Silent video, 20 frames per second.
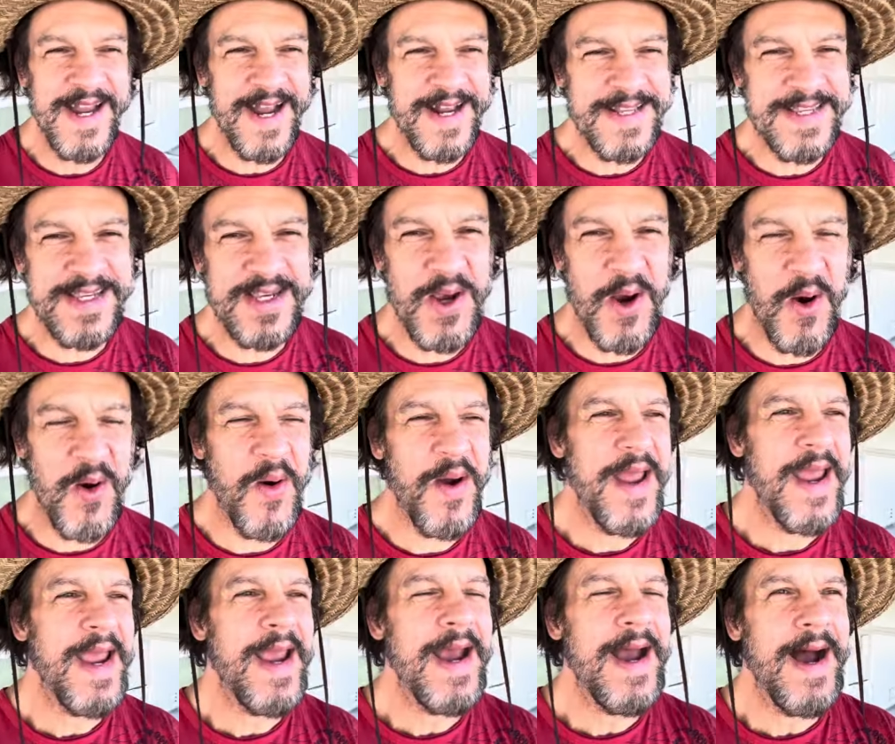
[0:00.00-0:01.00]
And so
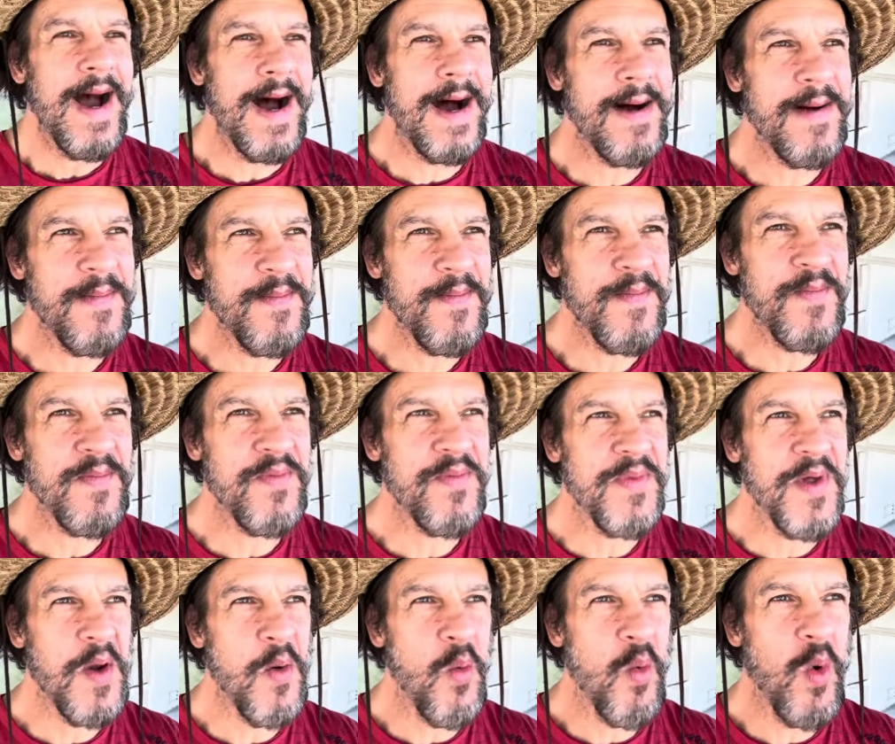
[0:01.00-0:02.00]
um,
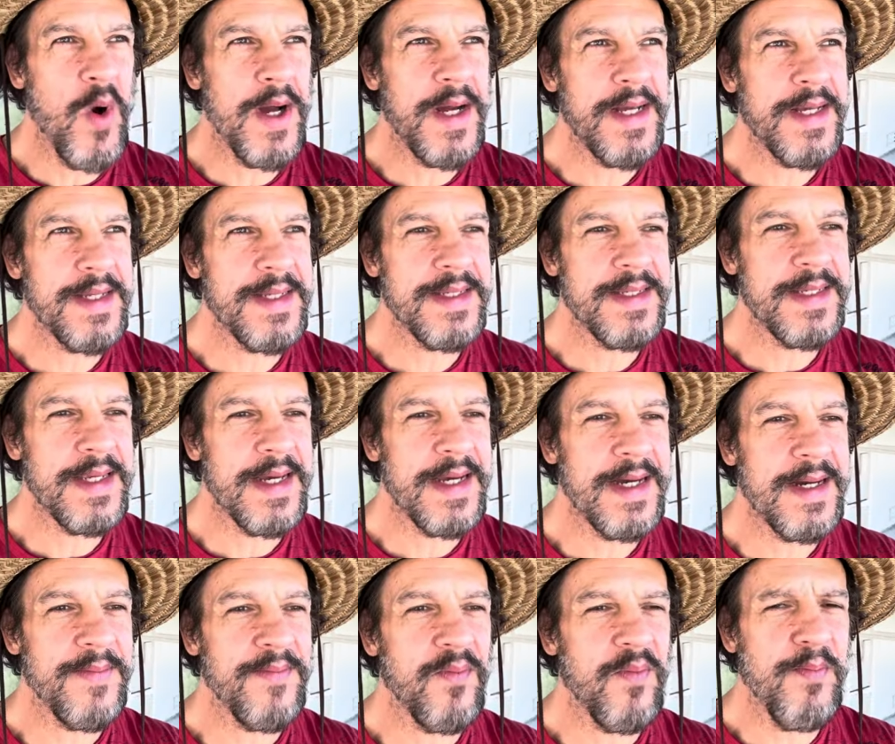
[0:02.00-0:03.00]
it was
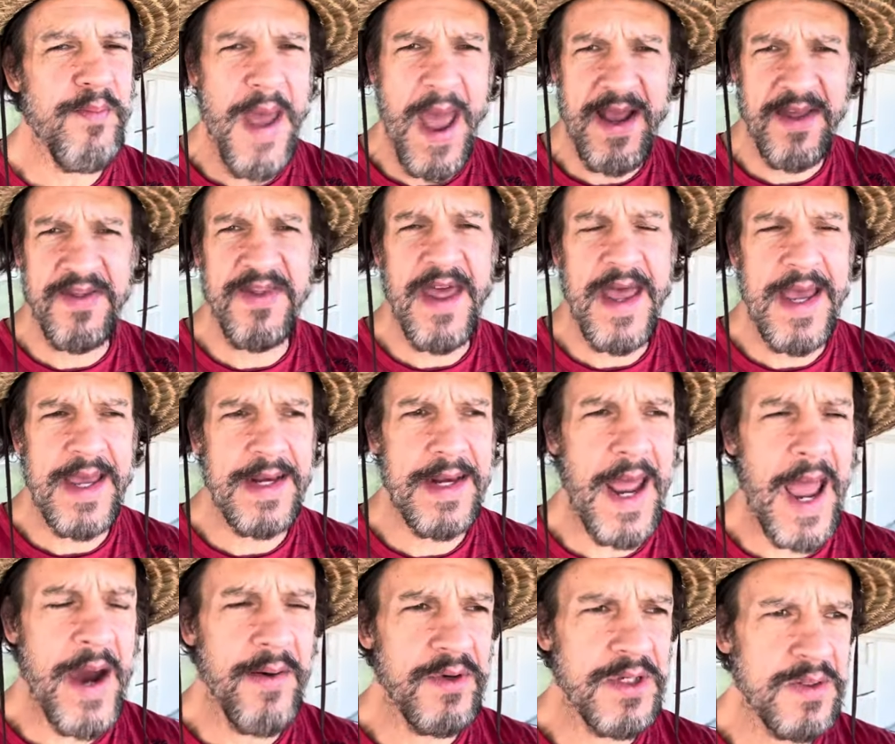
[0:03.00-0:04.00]
um, back then
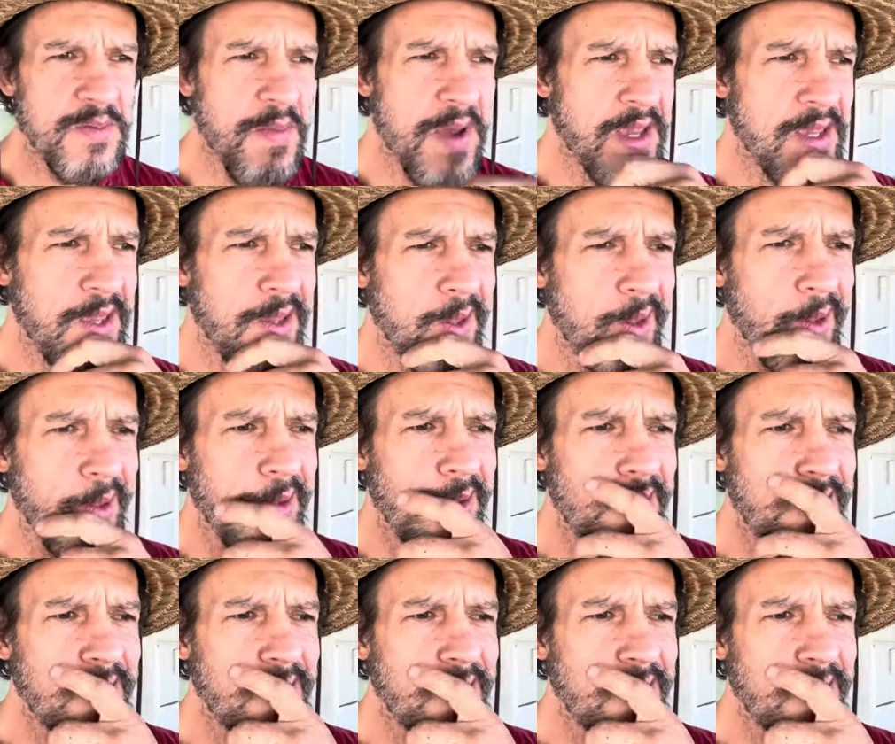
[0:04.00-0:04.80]
I was making